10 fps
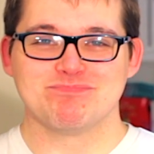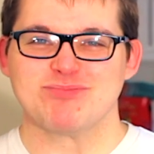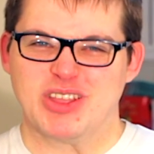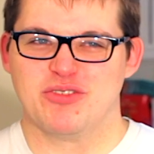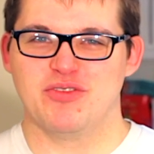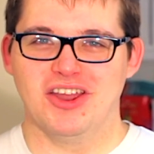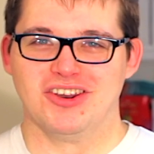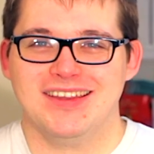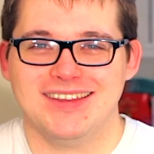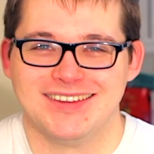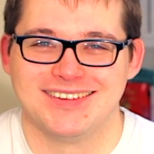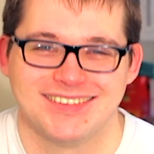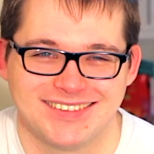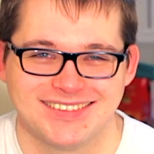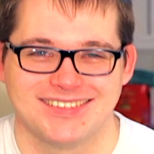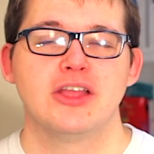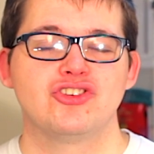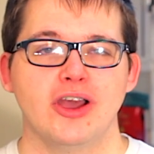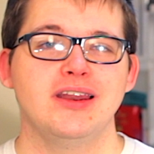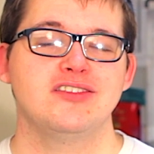Fun.
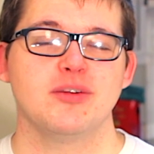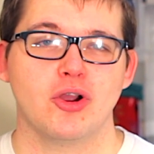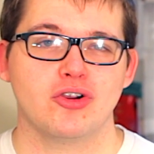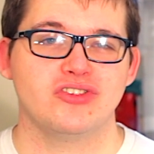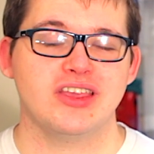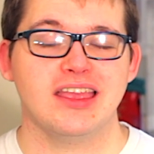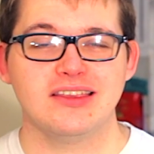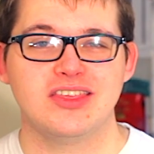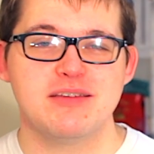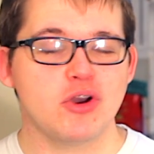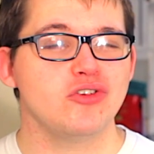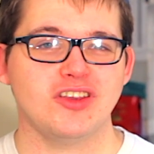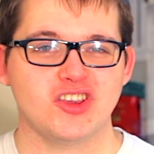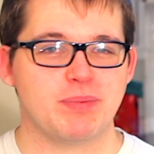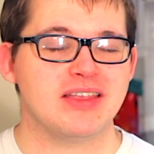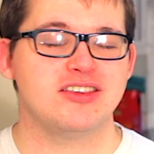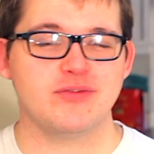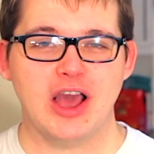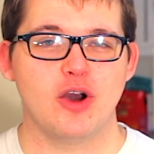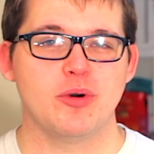Chinese Democracy is the most expensive
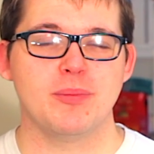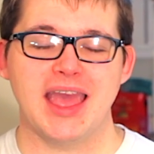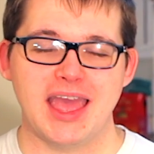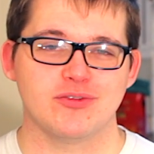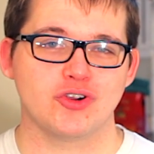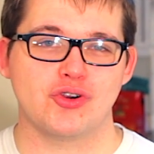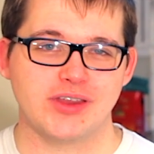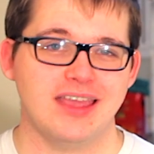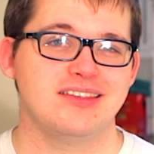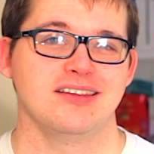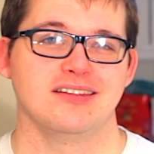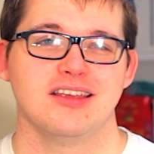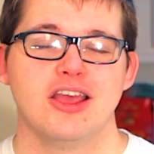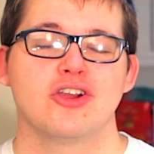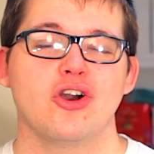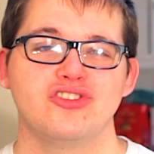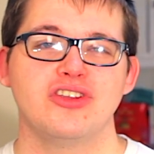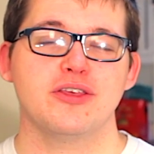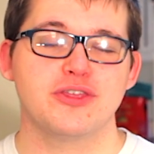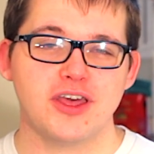album ever created,
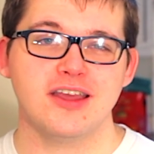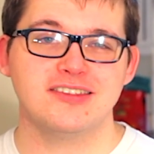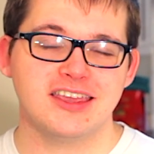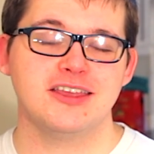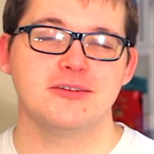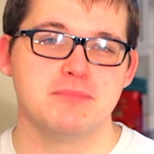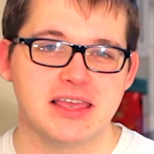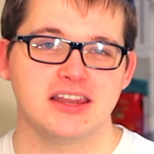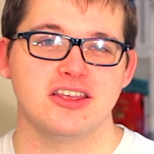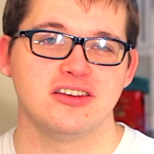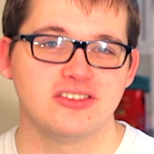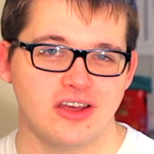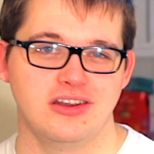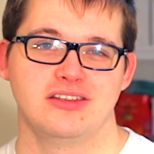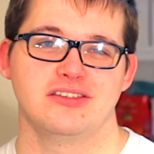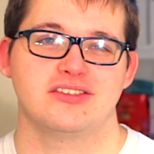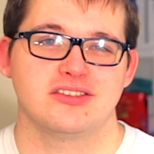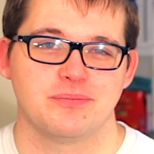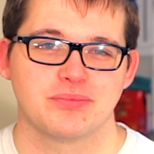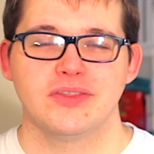costing $13 million.
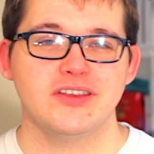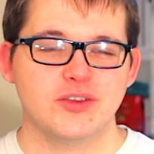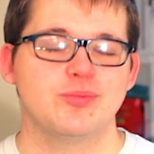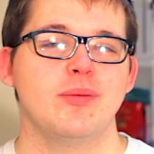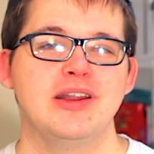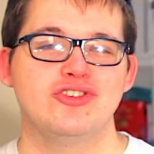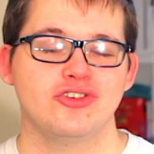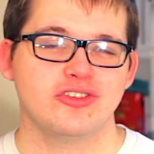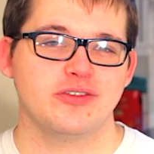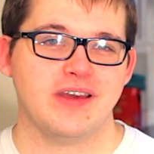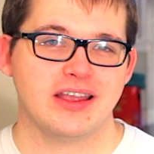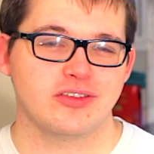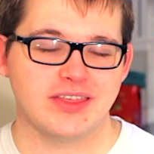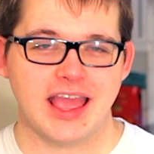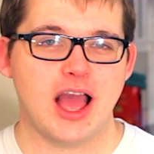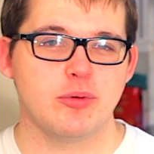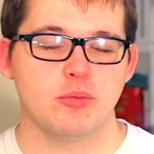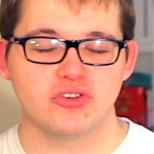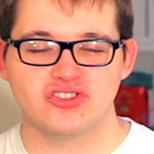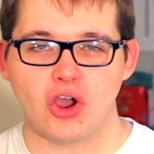This is probably due to the fact that the album
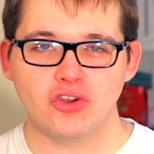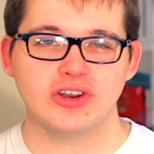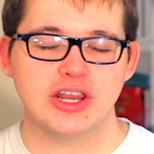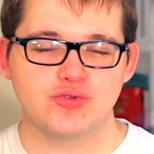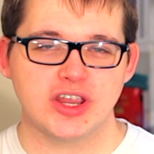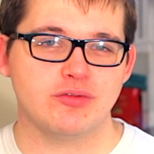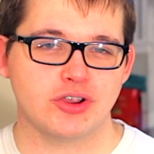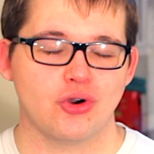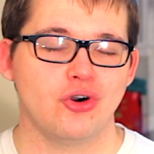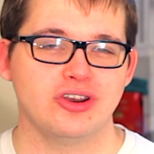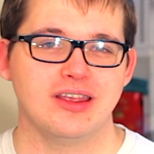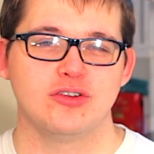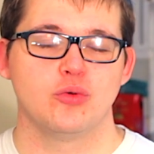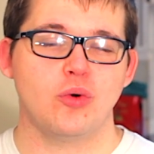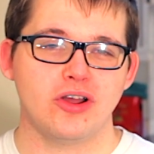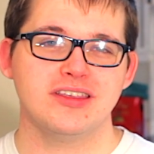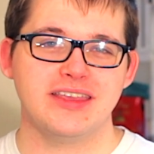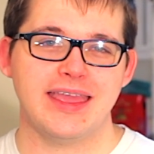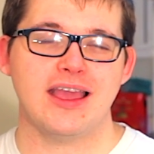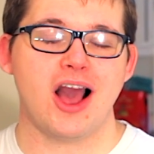was totally re-recorded 1
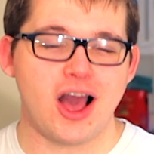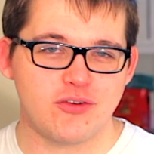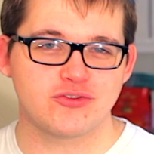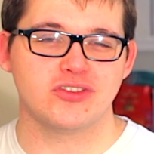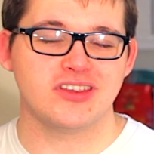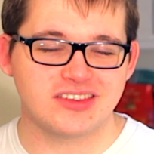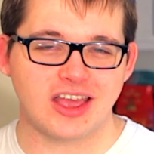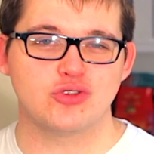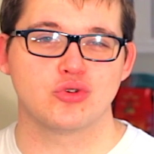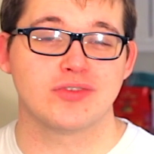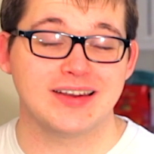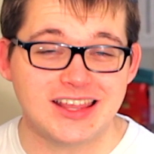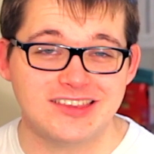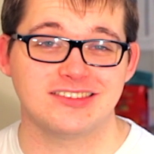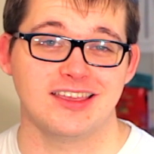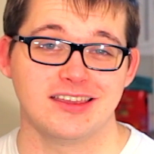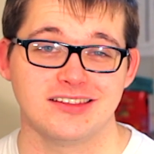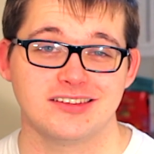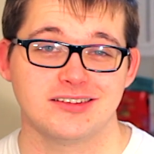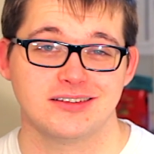year after the scheduled release
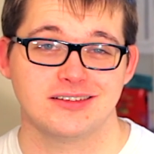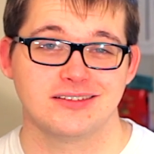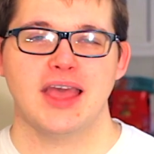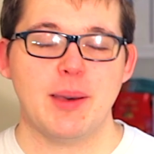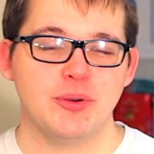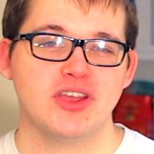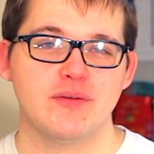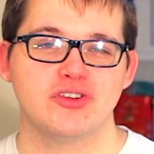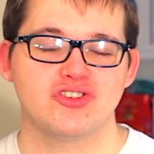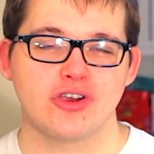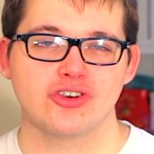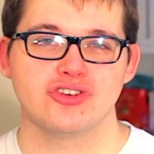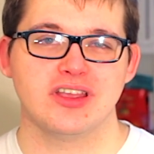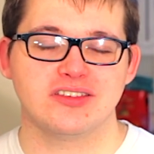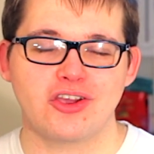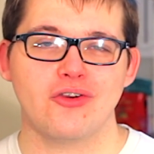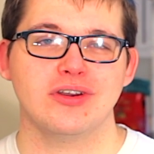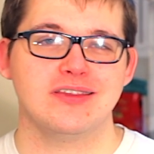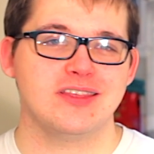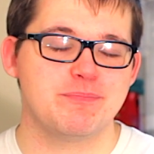date. Appetite for Destruction is
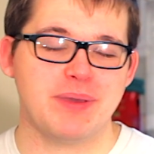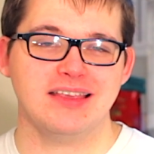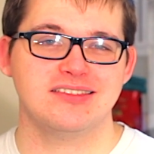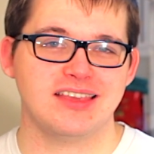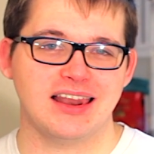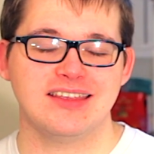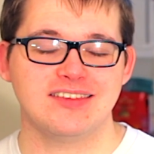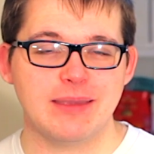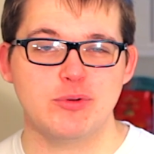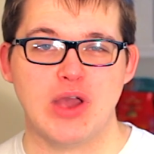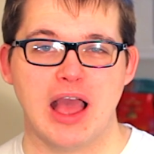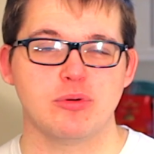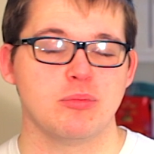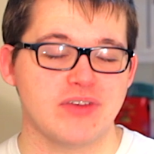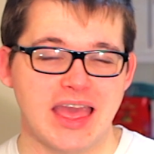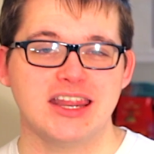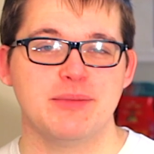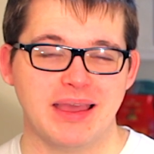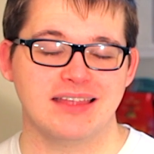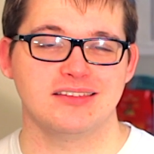currently the best-selling debut album of any
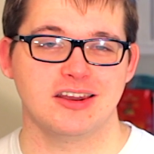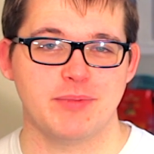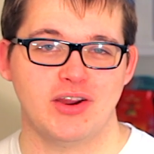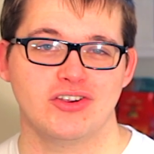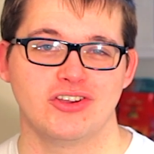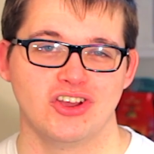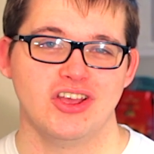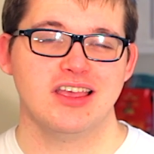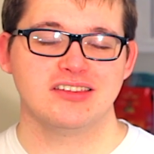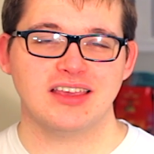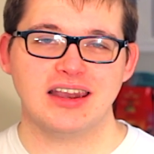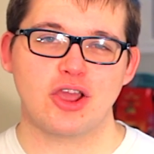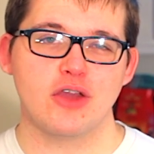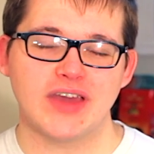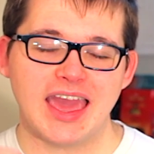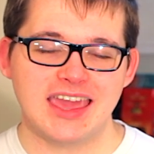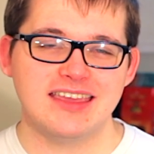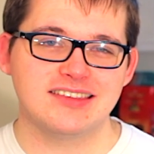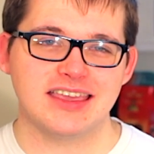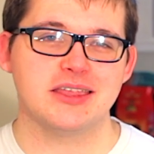band in America, selling over
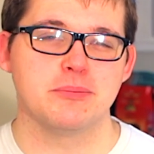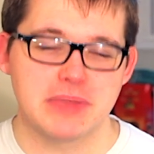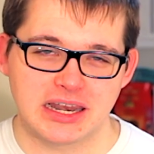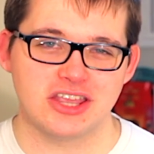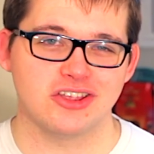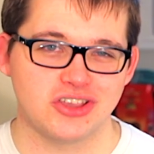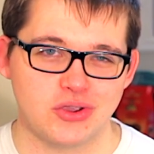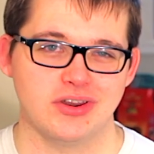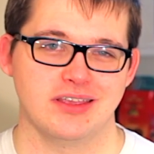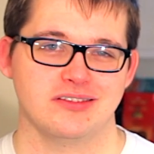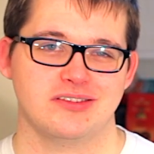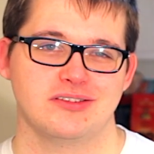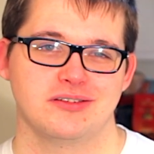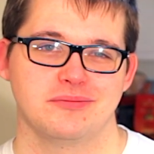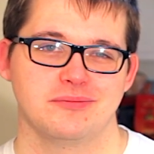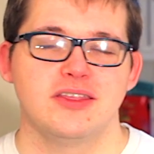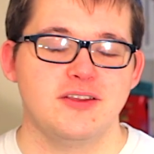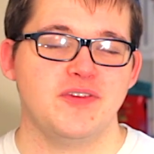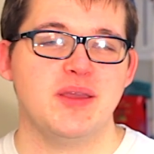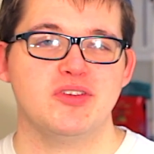18 million units. The
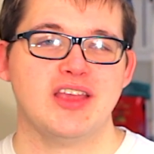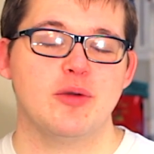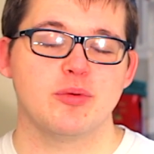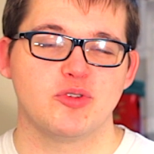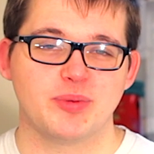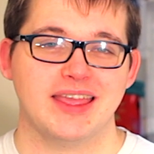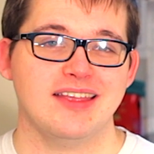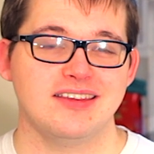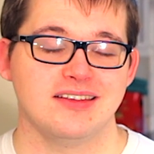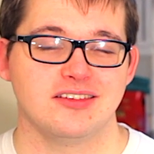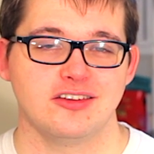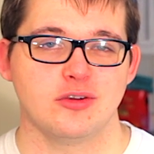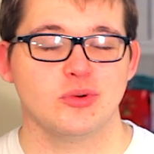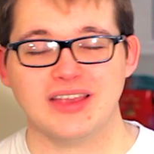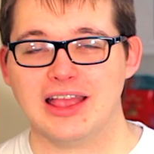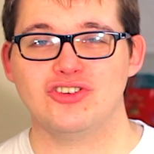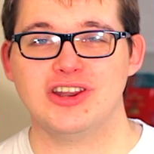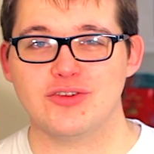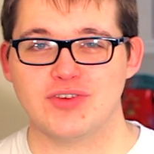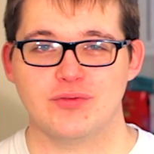famous album Spaghetti Incident was
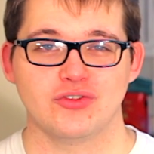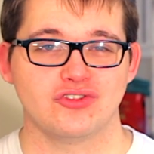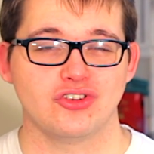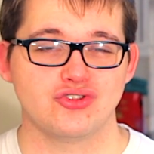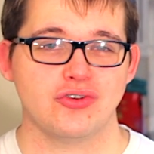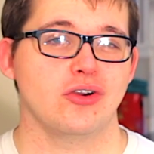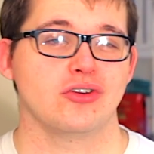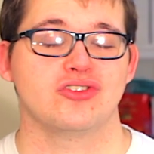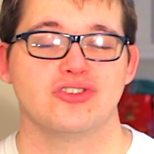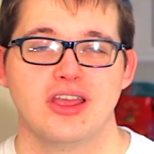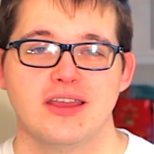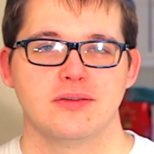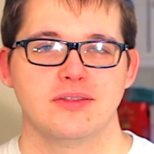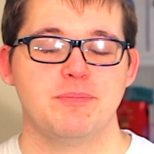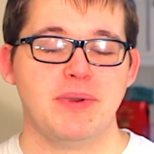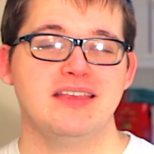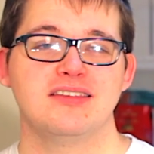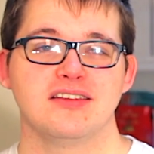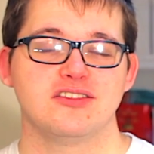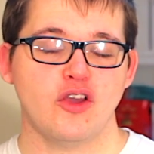actually a reference to drugs. The
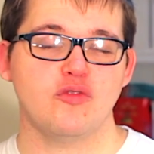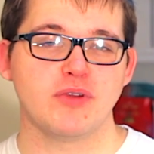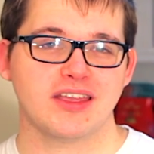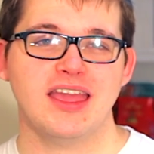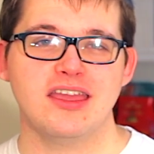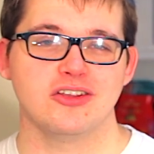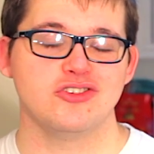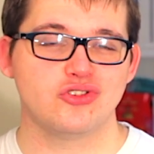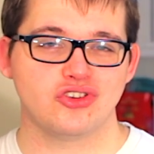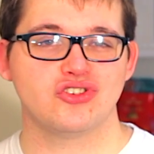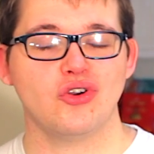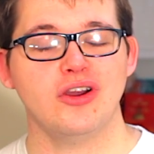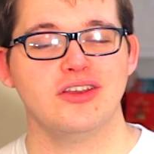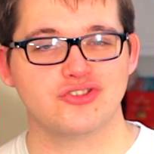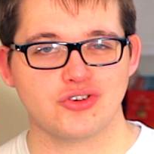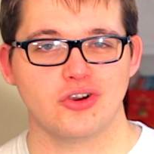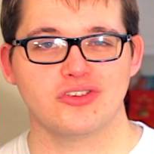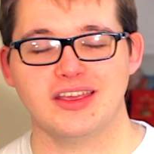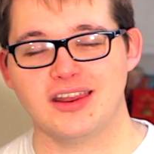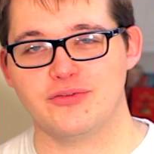bassist Duff McKagan used to store his
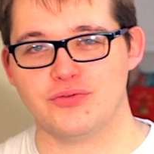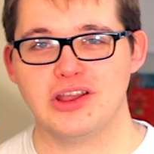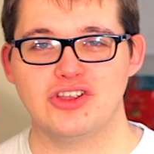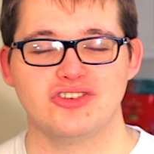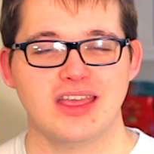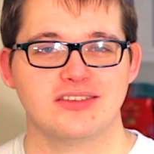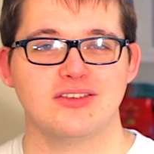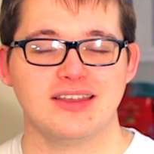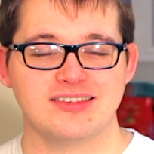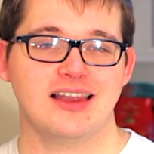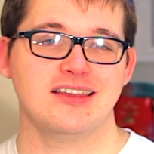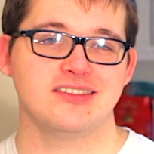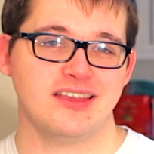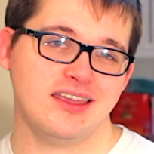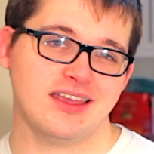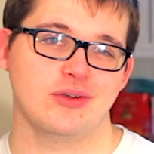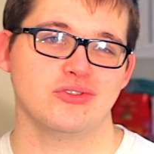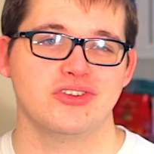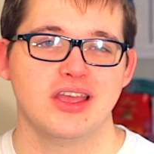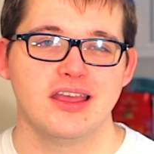drugs in a fridge next to Italian
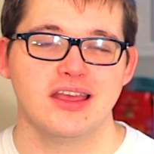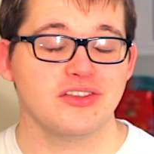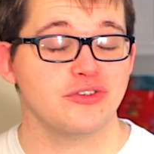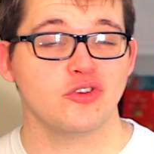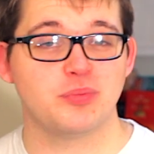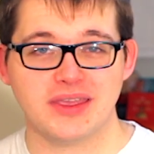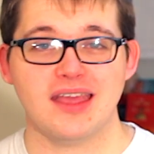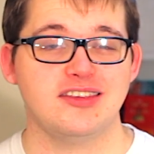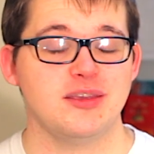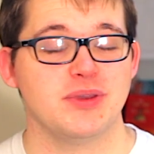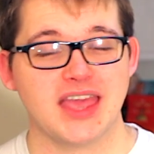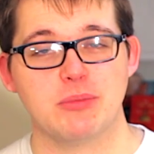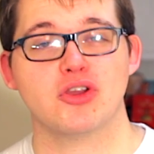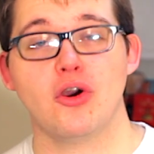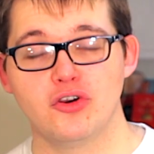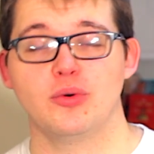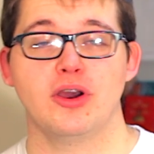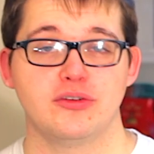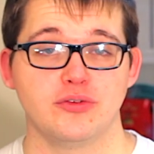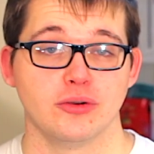takeout, and so spaghetti became a code
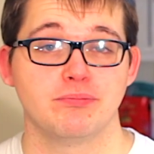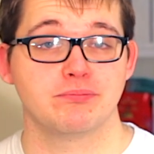word for